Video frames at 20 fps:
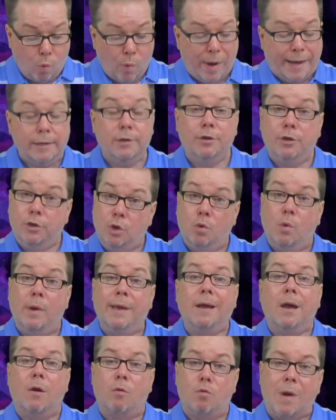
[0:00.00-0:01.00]
When
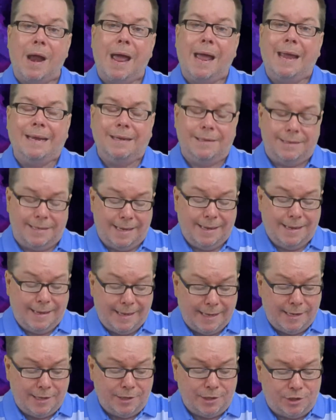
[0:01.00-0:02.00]
doing right,
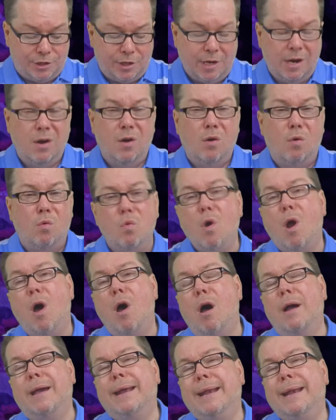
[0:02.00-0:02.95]
is wrong.